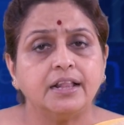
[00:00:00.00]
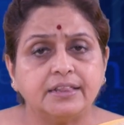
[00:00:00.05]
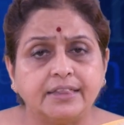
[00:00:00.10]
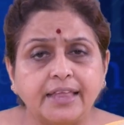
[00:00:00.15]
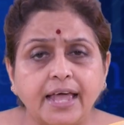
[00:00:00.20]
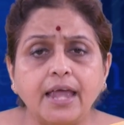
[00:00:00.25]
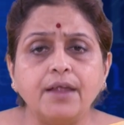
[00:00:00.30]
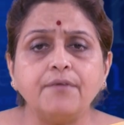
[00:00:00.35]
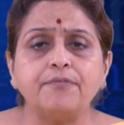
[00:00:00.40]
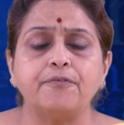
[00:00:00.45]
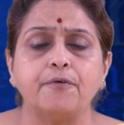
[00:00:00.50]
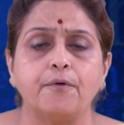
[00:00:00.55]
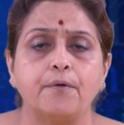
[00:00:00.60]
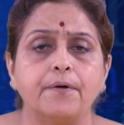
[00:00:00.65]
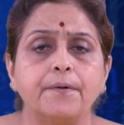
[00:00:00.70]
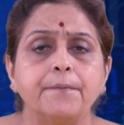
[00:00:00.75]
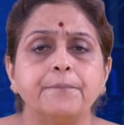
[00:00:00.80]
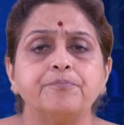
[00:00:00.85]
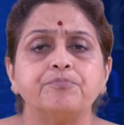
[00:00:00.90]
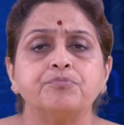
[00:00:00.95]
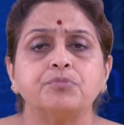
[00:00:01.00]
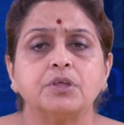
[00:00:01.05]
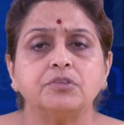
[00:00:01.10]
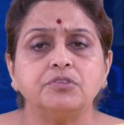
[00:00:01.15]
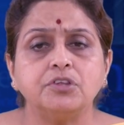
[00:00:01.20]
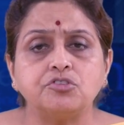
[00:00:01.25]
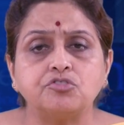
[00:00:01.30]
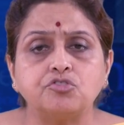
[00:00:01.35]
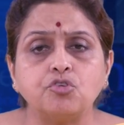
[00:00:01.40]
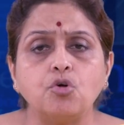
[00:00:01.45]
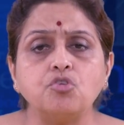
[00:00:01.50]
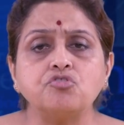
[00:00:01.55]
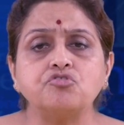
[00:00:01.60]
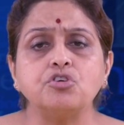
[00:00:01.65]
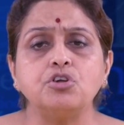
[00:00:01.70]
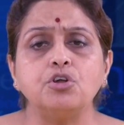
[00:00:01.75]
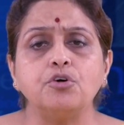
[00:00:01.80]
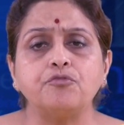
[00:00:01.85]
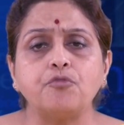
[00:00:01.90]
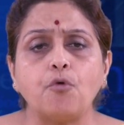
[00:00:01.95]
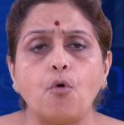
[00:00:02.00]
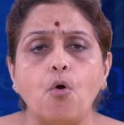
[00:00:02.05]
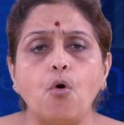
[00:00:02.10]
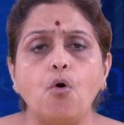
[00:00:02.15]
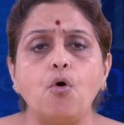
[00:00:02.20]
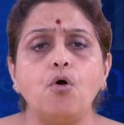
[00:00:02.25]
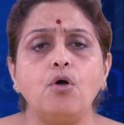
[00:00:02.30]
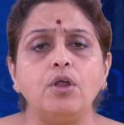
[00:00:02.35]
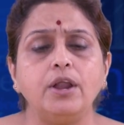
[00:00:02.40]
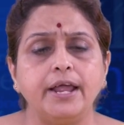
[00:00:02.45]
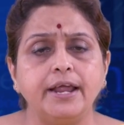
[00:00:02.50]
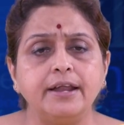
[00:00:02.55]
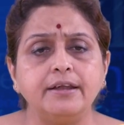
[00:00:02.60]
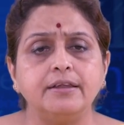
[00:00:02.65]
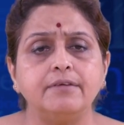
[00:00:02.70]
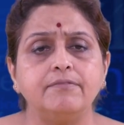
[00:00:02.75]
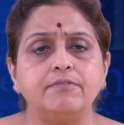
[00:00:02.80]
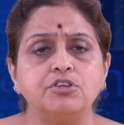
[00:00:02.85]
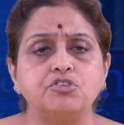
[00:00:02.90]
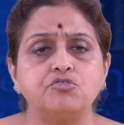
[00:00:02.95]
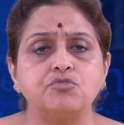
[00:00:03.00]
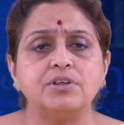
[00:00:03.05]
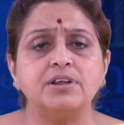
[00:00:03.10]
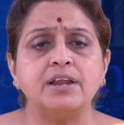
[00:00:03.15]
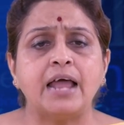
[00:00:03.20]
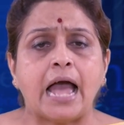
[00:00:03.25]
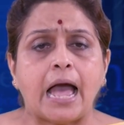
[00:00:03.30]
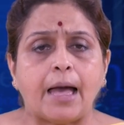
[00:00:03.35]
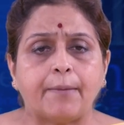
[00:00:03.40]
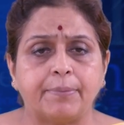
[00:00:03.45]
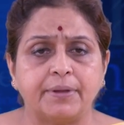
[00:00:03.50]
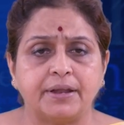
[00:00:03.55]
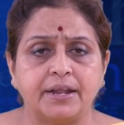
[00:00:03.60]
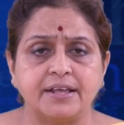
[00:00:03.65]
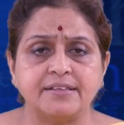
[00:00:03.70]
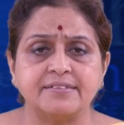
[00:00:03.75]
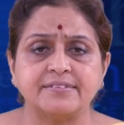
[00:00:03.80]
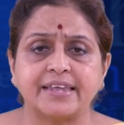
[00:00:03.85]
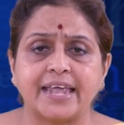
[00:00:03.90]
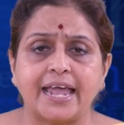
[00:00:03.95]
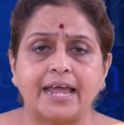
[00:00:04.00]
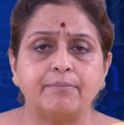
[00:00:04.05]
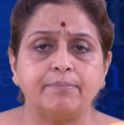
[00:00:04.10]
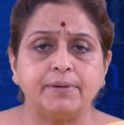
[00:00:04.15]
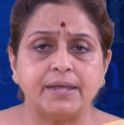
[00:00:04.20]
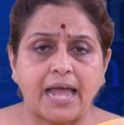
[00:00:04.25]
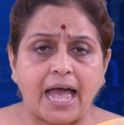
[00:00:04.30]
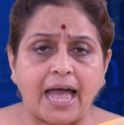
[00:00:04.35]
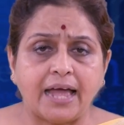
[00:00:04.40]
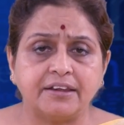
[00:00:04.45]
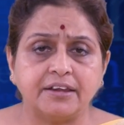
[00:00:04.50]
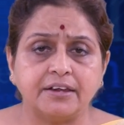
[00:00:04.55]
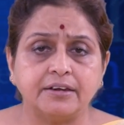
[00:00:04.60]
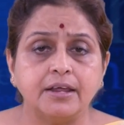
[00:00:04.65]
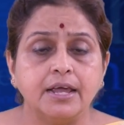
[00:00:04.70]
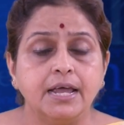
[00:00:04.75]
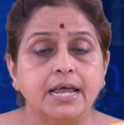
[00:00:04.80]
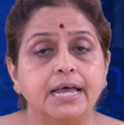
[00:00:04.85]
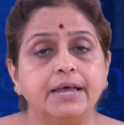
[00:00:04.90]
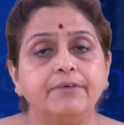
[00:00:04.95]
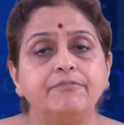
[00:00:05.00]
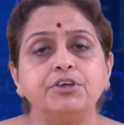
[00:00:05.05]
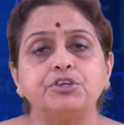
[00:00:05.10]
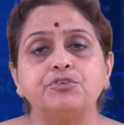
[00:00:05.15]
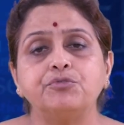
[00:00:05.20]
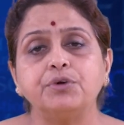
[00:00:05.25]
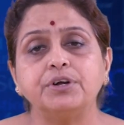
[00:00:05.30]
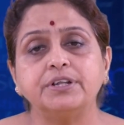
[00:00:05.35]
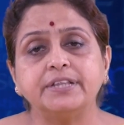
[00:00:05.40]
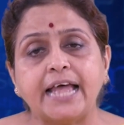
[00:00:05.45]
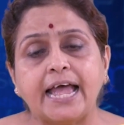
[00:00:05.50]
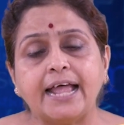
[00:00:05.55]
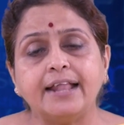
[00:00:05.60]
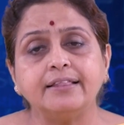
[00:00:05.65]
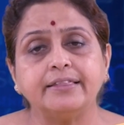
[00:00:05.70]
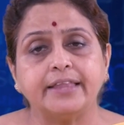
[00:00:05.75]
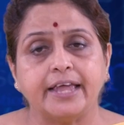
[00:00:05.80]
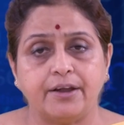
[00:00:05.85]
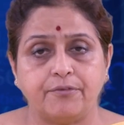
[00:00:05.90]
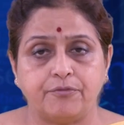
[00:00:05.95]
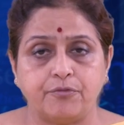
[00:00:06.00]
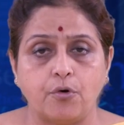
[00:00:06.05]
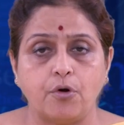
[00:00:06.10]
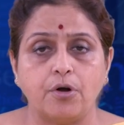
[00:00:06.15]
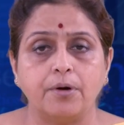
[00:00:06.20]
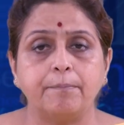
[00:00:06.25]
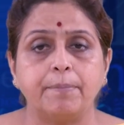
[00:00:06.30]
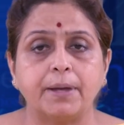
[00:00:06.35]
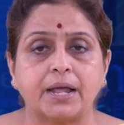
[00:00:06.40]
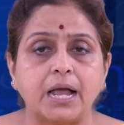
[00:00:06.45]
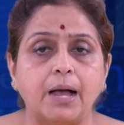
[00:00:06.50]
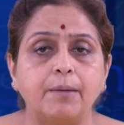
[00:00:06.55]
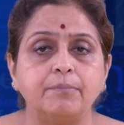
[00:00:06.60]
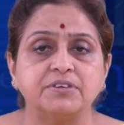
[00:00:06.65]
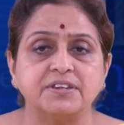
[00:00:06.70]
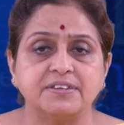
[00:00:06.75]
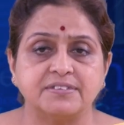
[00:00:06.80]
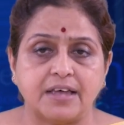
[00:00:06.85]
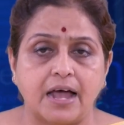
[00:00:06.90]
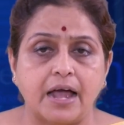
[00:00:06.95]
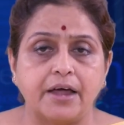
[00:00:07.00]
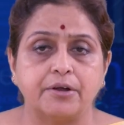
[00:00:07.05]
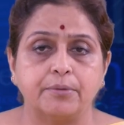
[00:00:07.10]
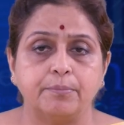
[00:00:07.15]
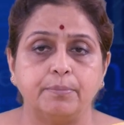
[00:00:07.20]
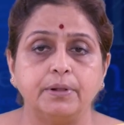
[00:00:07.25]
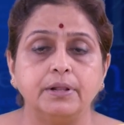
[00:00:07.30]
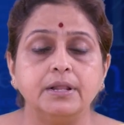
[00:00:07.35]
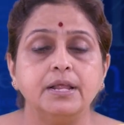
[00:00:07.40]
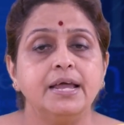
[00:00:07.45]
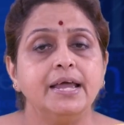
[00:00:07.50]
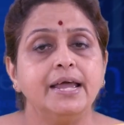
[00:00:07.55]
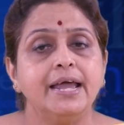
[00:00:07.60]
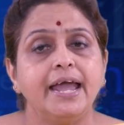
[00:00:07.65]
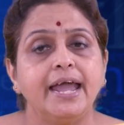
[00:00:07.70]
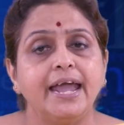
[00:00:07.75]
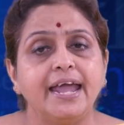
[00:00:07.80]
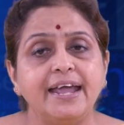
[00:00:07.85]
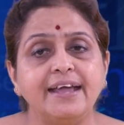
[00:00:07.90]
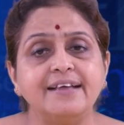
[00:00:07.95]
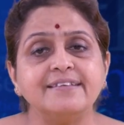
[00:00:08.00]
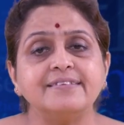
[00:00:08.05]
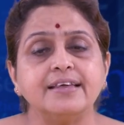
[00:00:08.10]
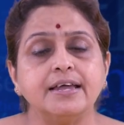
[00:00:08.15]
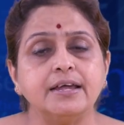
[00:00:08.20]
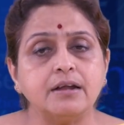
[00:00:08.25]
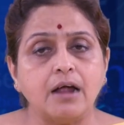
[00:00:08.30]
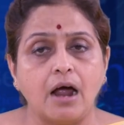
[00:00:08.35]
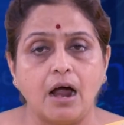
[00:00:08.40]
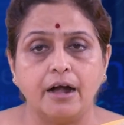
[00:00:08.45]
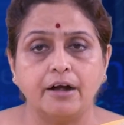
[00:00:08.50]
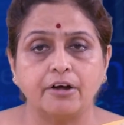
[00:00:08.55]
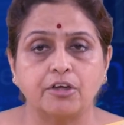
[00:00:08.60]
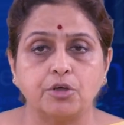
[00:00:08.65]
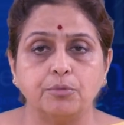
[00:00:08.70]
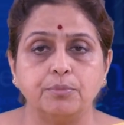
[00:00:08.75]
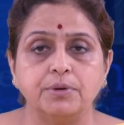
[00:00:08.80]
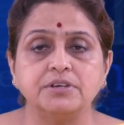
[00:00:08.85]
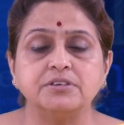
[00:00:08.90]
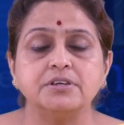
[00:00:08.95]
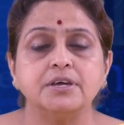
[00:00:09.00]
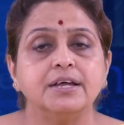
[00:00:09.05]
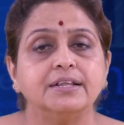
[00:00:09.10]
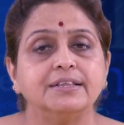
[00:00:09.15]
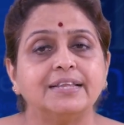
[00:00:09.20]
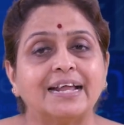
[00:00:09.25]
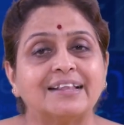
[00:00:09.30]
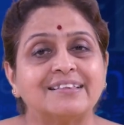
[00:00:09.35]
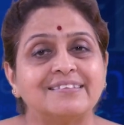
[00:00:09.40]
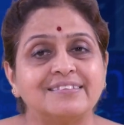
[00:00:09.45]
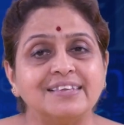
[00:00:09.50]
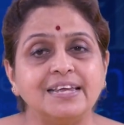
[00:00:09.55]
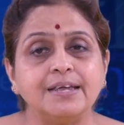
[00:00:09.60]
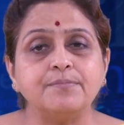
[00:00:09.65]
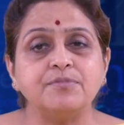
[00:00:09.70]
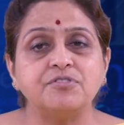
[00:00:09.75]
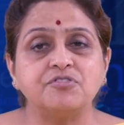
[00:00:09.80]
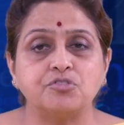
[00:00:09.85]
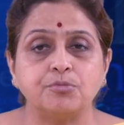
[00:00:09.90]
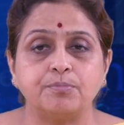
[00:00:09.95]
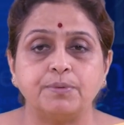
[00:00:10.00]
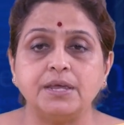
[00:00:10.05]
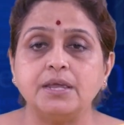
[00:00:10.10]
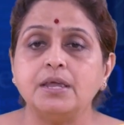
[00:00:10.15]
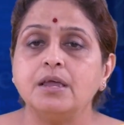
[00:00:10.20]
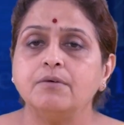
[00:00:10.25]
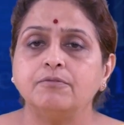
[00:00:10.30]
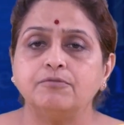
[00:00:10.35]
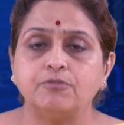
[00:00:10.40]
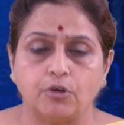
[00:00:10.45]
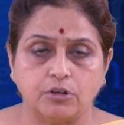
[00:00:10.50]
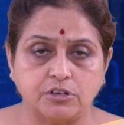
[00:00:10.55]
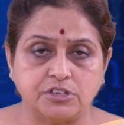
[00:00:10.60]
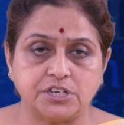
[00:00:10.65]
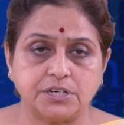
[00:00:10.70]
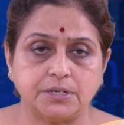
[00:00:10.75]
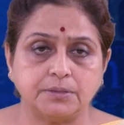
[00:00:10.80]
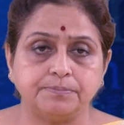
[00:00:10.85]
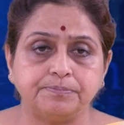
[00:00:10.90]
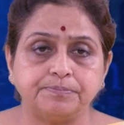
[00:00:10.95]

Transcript: therefore the total of all individual happiness can be added, which would then therefore become desirable, is an argument that seems to be faulty.